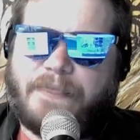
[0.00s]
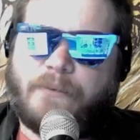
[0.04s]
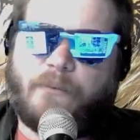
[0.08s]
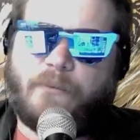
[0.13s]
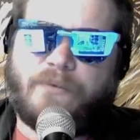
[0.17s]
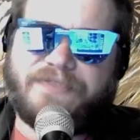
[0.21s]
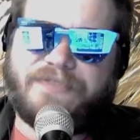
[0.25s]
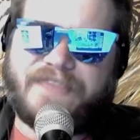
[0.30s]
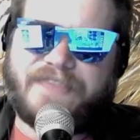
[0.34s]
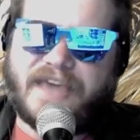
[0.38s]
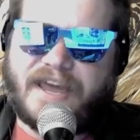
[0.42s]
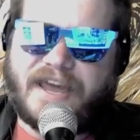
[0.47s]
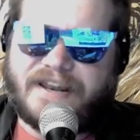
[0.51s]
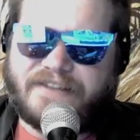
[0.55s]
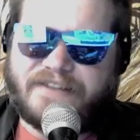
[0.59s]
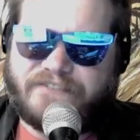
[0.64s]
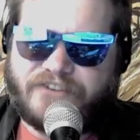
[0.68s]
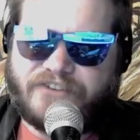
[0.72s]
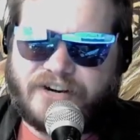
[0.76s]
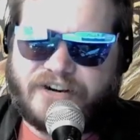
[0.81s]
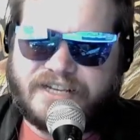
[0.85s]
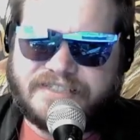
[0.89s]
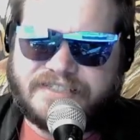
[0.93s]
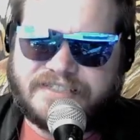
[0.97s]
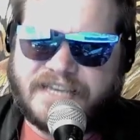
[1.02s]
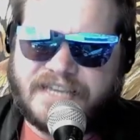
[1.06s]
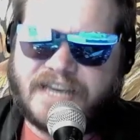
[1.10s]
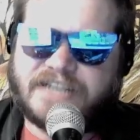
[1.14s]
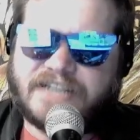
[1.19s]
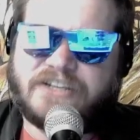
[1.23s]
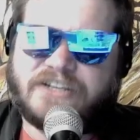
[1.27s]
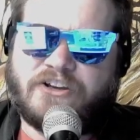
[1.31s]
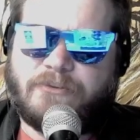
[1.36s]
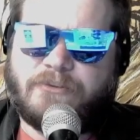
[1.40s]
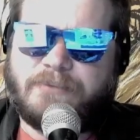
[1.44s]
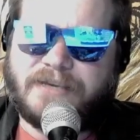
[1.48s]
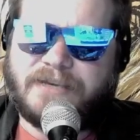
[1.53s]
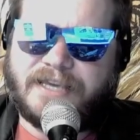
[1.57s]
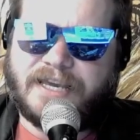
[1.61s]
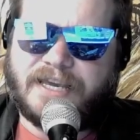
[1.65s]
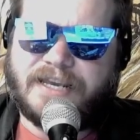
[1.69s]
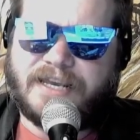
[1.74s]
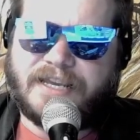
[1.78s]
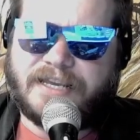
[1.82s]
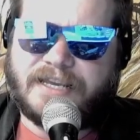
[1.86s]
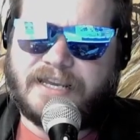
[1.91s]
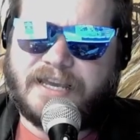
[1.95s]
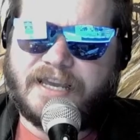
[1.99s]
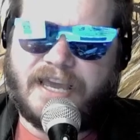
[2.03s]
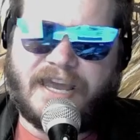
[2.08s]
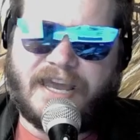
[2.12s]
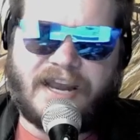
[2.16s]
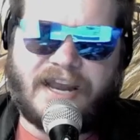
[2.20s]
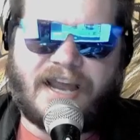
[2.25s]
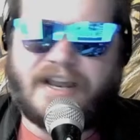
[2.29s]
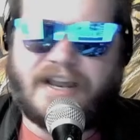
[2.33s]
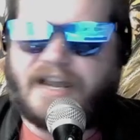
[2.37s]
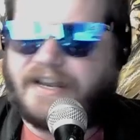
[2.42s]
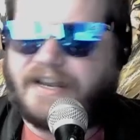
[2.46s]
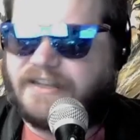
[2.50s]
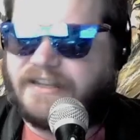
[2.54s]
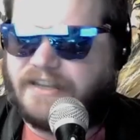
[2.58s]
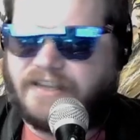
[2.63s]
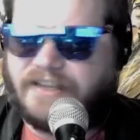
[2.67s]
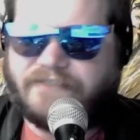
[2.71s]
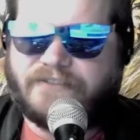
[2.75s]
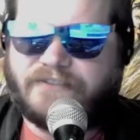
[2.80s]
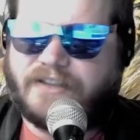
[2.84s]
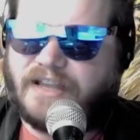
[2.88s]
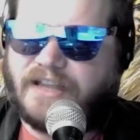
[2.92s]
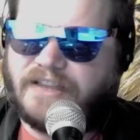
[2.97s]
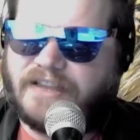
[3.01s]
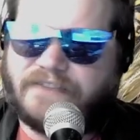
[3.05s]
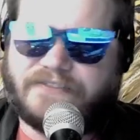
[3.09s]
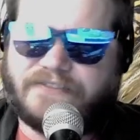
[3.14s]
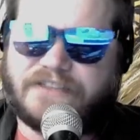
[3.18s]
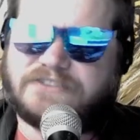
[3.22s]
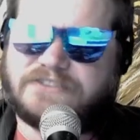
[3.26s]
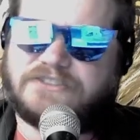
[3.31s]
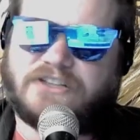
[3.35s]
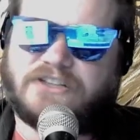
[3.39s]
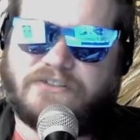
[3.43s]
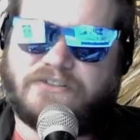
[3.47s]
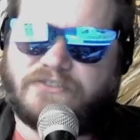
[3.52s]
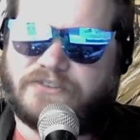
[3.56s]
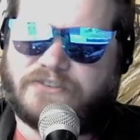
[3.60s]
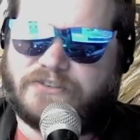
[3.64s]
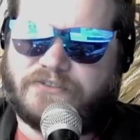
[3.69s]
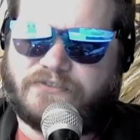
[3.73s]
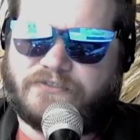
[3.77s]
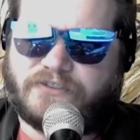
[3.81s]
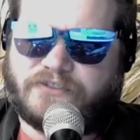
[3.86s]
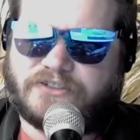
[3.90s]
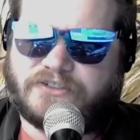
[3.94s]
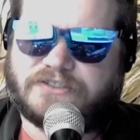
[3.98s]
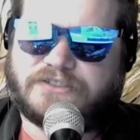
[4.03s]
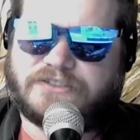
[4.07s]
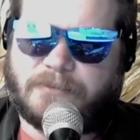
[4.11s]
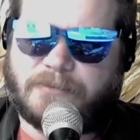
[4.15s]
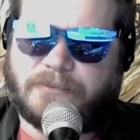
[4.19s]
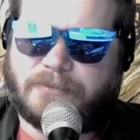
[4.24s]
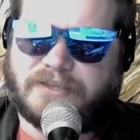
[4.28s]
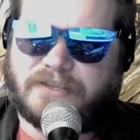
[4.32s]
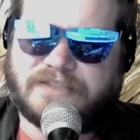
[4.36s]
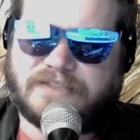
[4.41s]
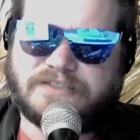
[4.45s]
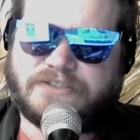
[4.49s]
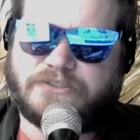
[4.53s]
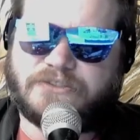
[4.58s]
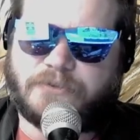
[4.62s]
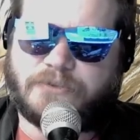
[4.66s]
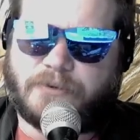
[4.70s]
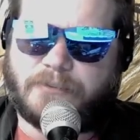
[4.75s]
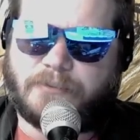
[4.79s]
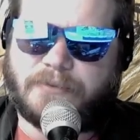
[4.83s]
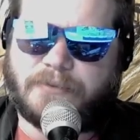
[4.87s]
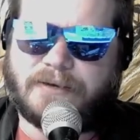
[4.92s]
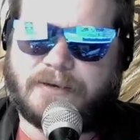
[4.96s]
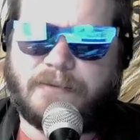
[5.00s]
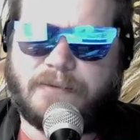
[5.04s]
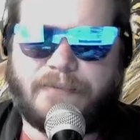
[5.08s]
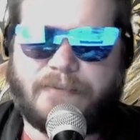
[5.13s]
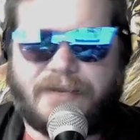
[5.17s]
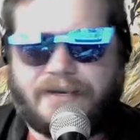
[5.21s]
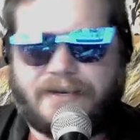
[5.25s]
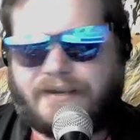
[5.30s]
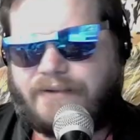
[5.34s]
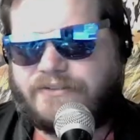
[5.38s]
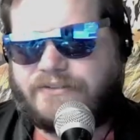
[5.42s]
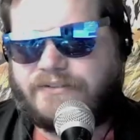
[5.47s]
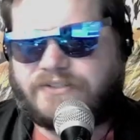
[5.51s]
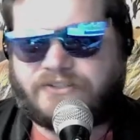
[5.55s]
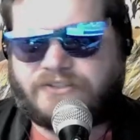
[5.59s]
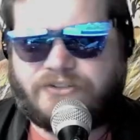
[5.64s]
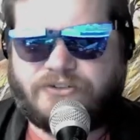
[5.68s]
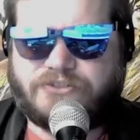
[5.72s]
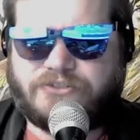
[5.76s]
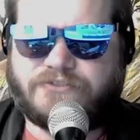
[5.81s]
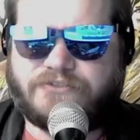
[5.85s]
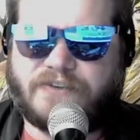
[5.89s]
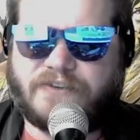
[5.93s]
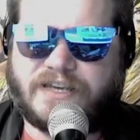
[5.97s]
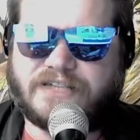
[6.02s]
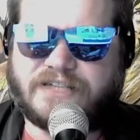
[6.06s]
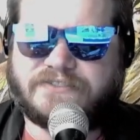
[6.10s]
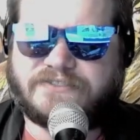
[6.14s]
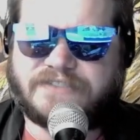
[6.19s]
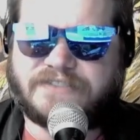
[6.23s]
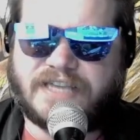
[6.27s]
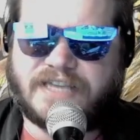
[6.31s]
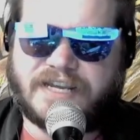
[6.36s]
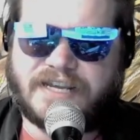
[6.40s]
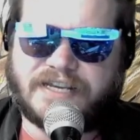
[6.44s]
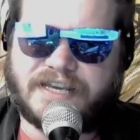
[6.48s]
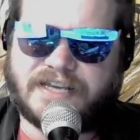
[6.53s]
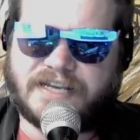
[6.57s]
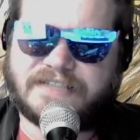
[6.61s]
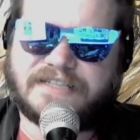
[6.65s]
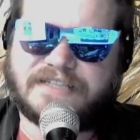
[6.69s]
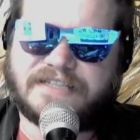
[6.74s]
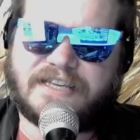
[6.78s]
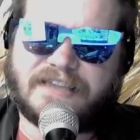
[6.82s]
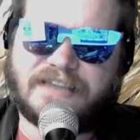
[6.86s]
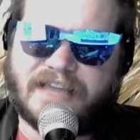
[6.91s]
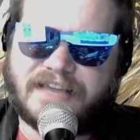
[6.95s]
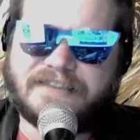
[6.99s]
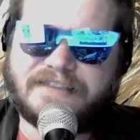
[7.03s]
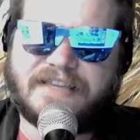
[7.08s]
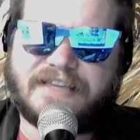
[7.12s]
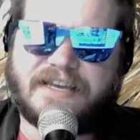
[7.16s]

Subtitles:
with that very techno beginning, and I love that song for the first time I listened to it. I mean, I was a huge fan of Static X. I like